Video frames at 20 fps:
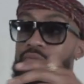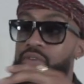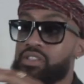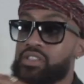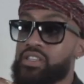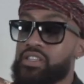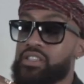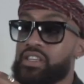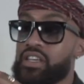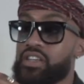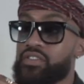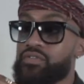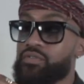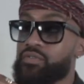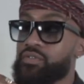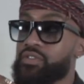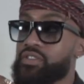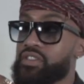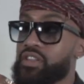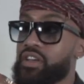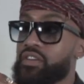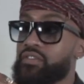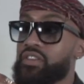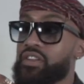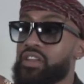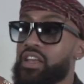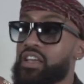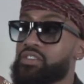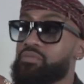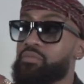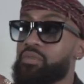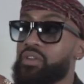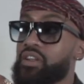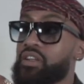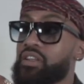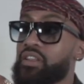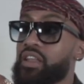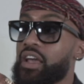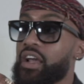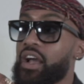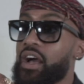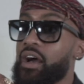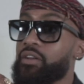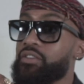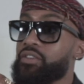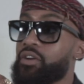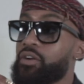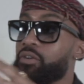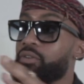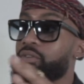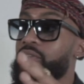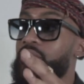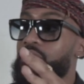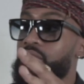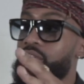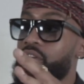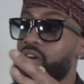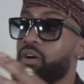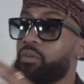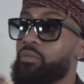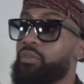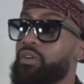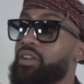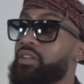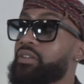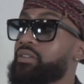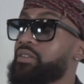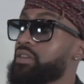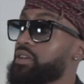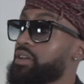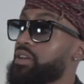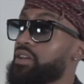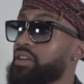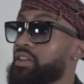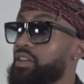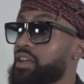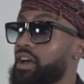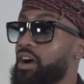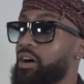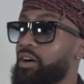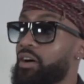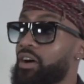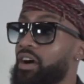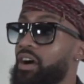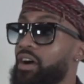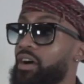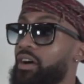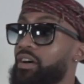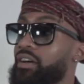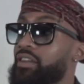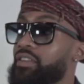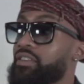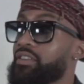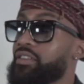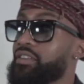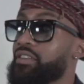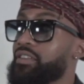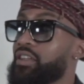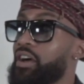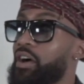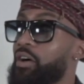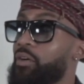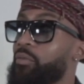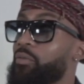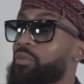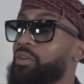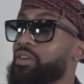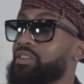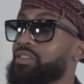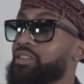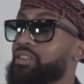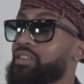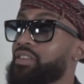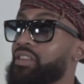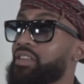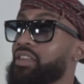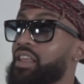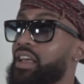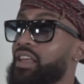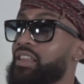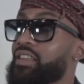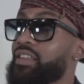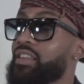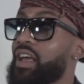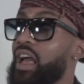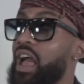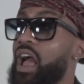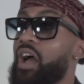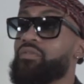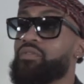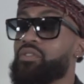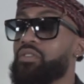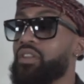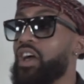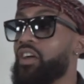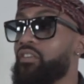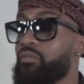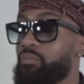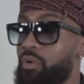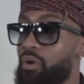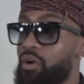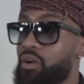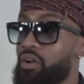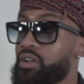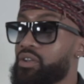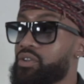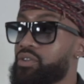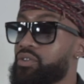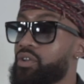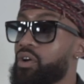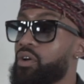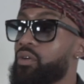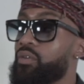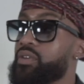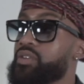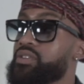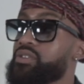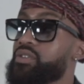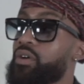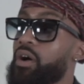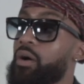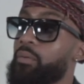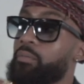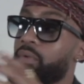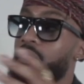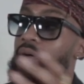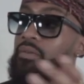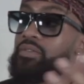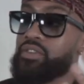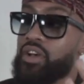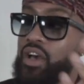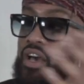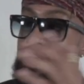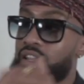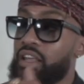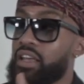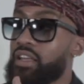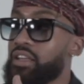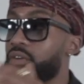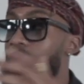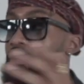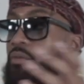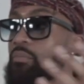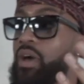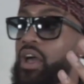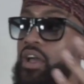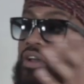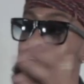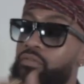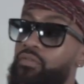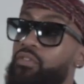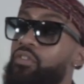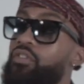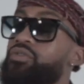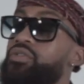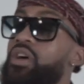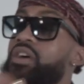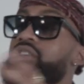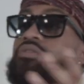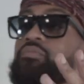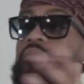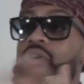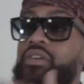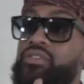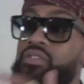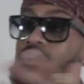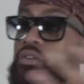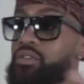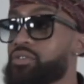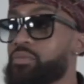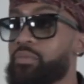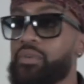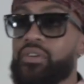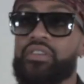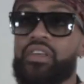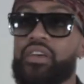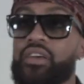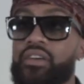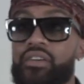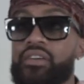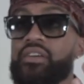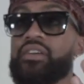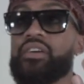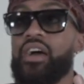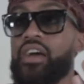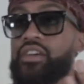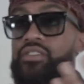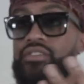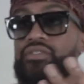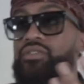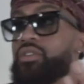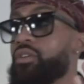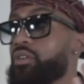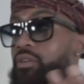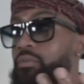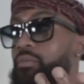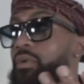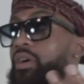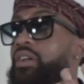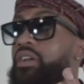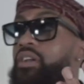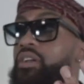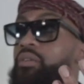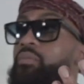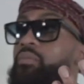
to be successful and stuff, the next minute like I don't. I want to, I I want the afterlife part, and so I was kind of like going back and forth. So I used to make songs about that. I used to talk about it